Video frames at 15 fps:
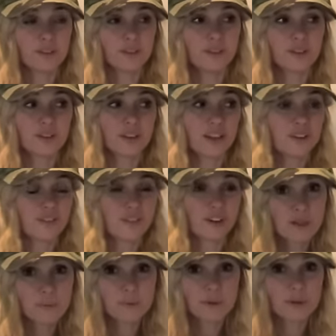you'll get it for
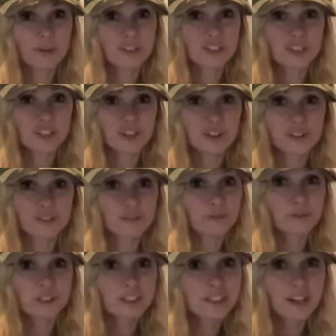original
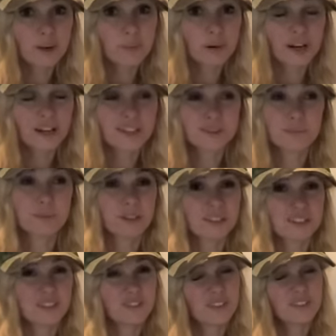retail price
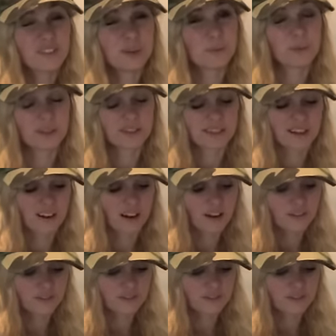plus the 15% off.